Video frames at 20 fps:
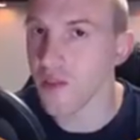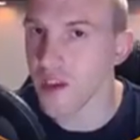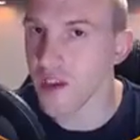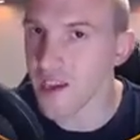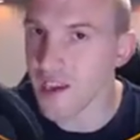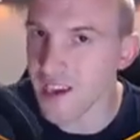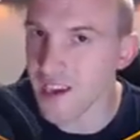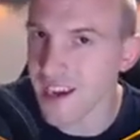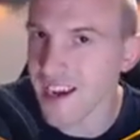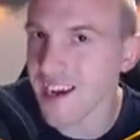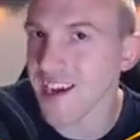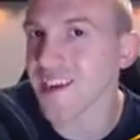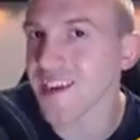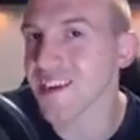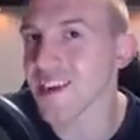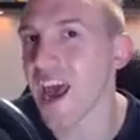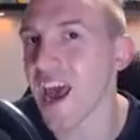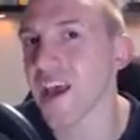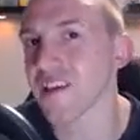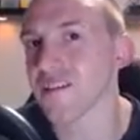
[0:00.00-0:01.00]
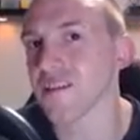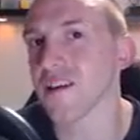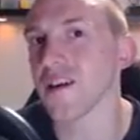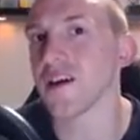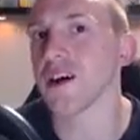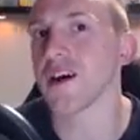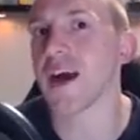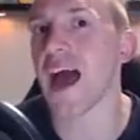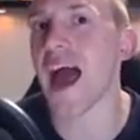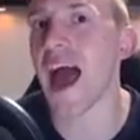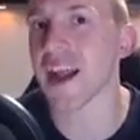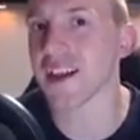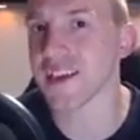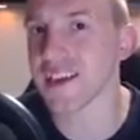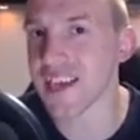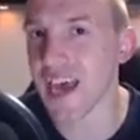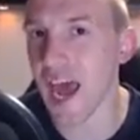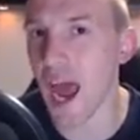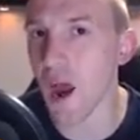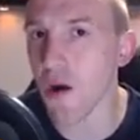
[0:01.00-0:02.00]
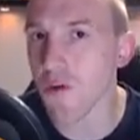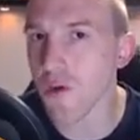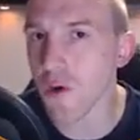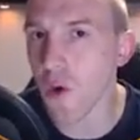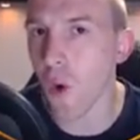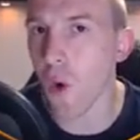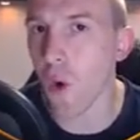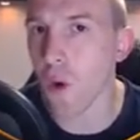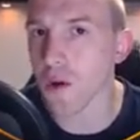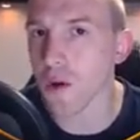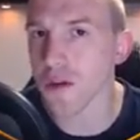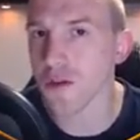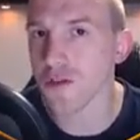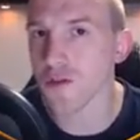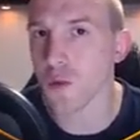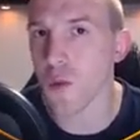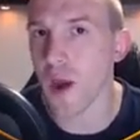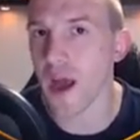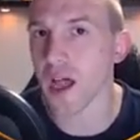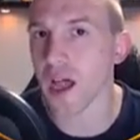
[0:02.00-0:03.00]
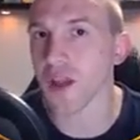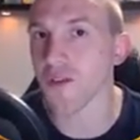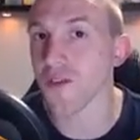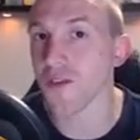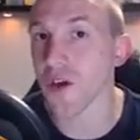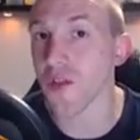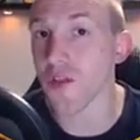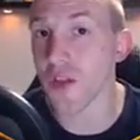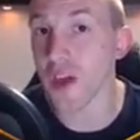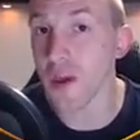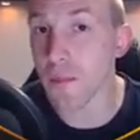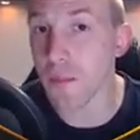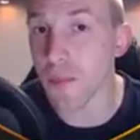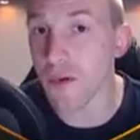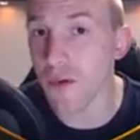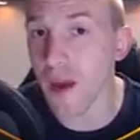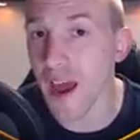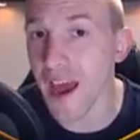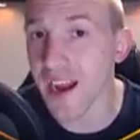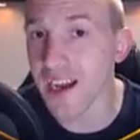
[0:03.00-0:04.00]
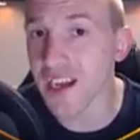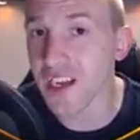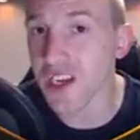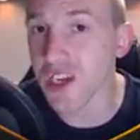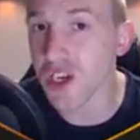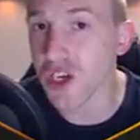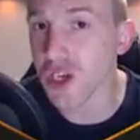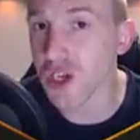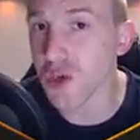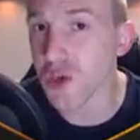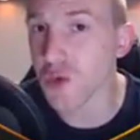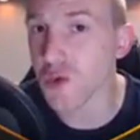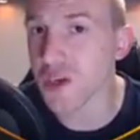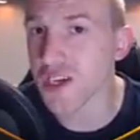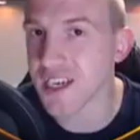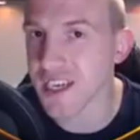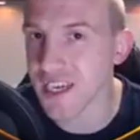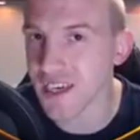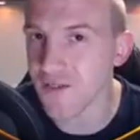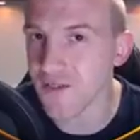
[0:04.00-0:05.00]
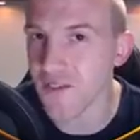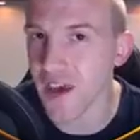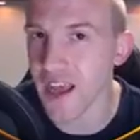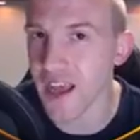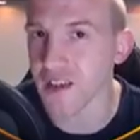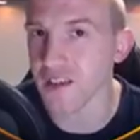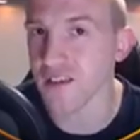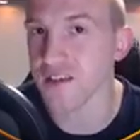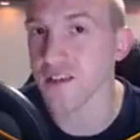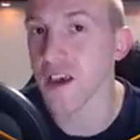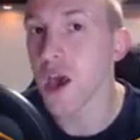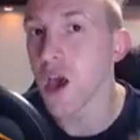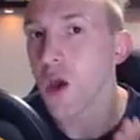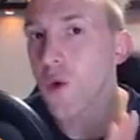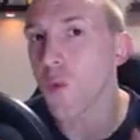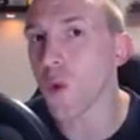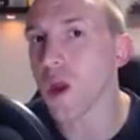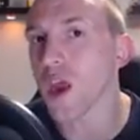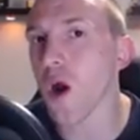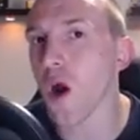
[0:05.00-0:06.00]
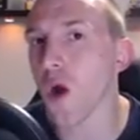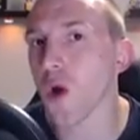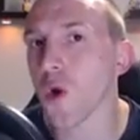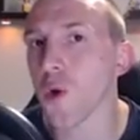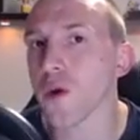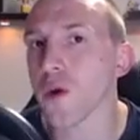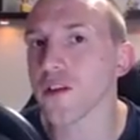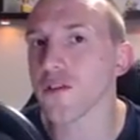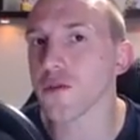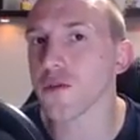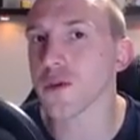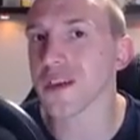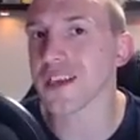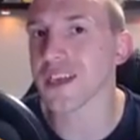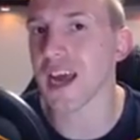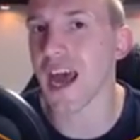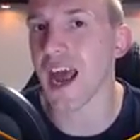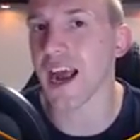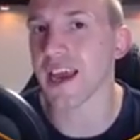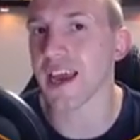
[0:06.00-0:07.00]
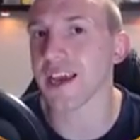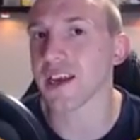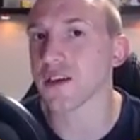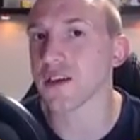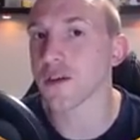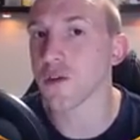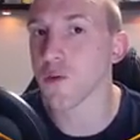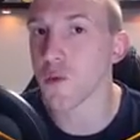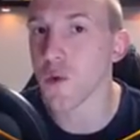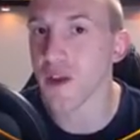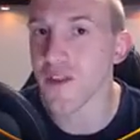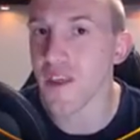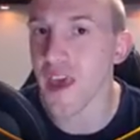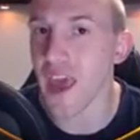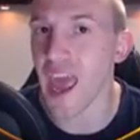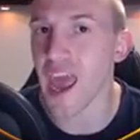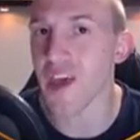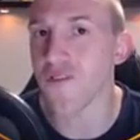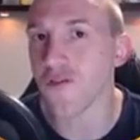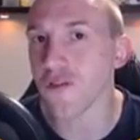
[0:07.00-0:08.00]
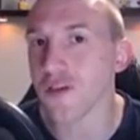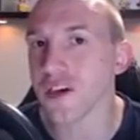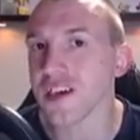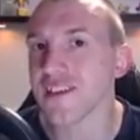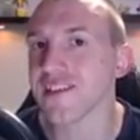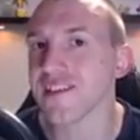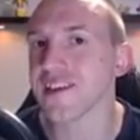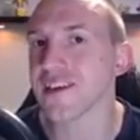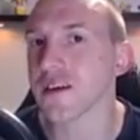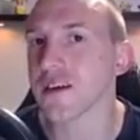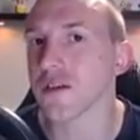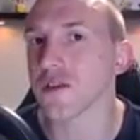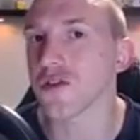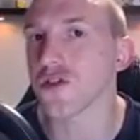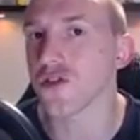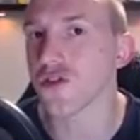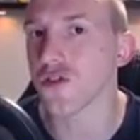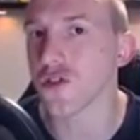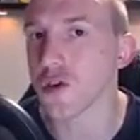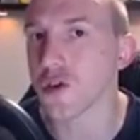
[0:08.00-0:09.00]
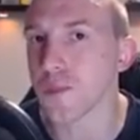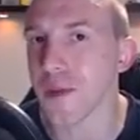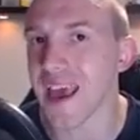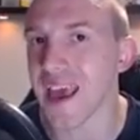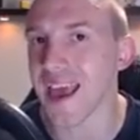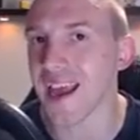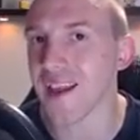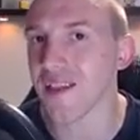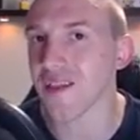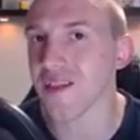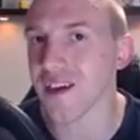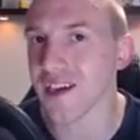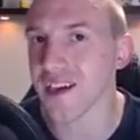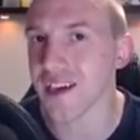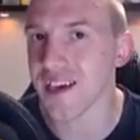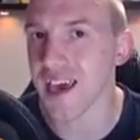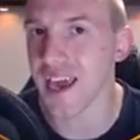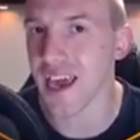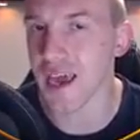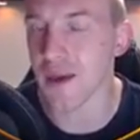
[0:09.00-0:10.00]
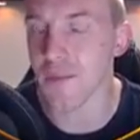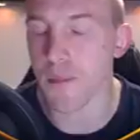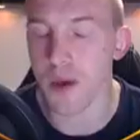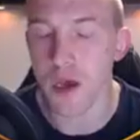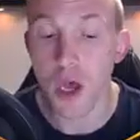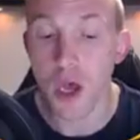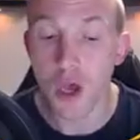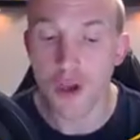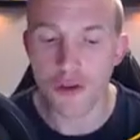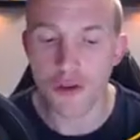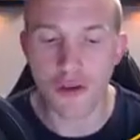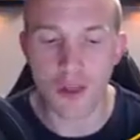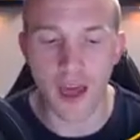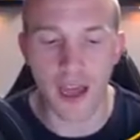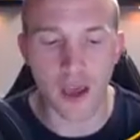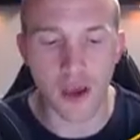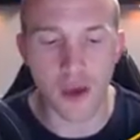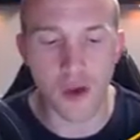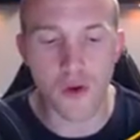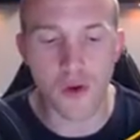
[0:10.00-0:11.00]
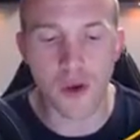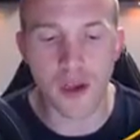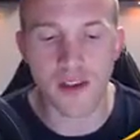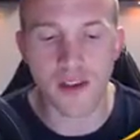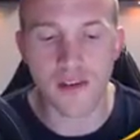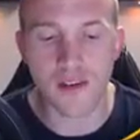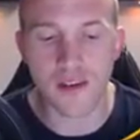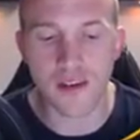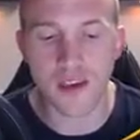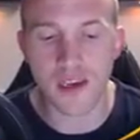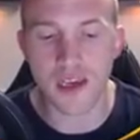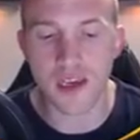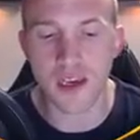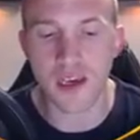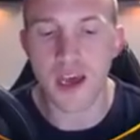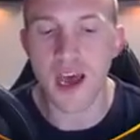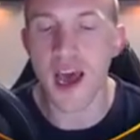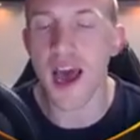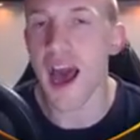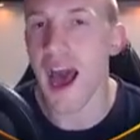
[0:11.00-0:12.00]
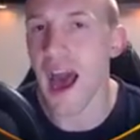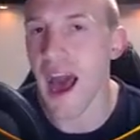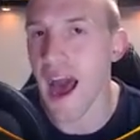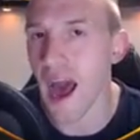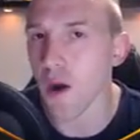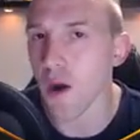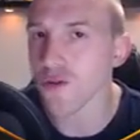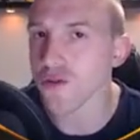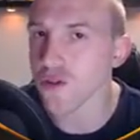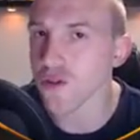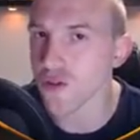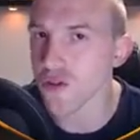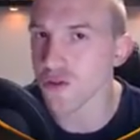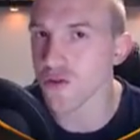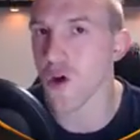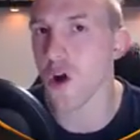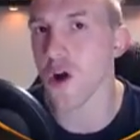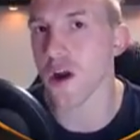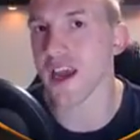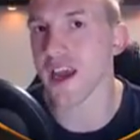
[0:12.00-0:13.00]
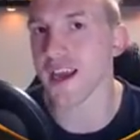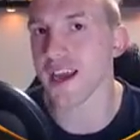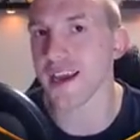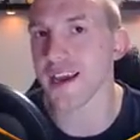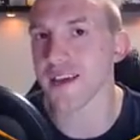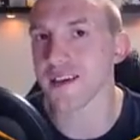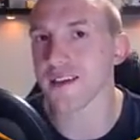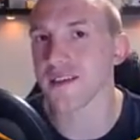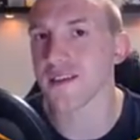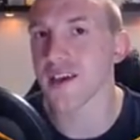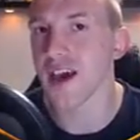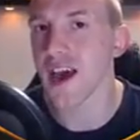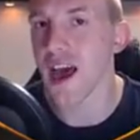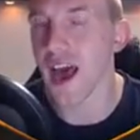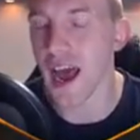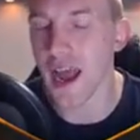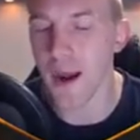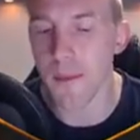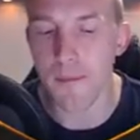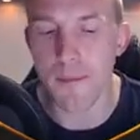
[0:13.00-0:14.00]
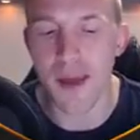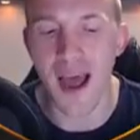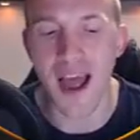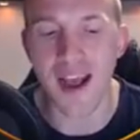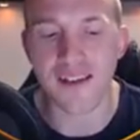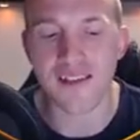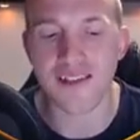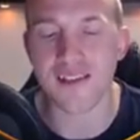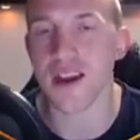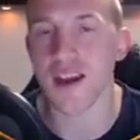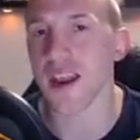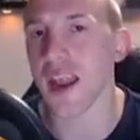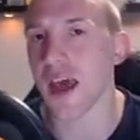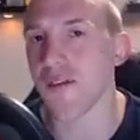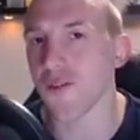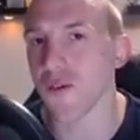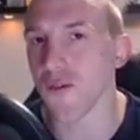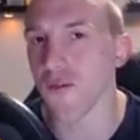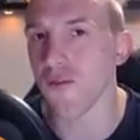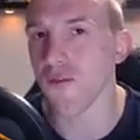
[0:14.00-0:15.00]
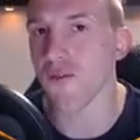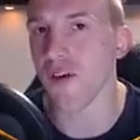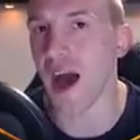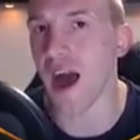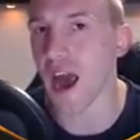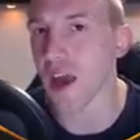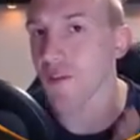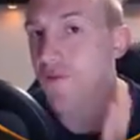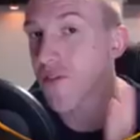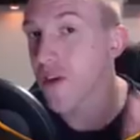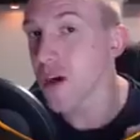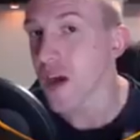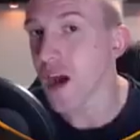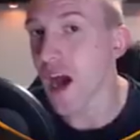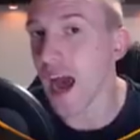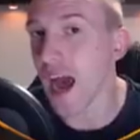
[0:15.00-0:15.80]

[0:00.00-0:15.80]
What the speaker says: The Giga Tesla at Town Hall 12, the brand new defense. We are going to attack it with every single troop in the game so that you can see how strong it is at maxed level 5.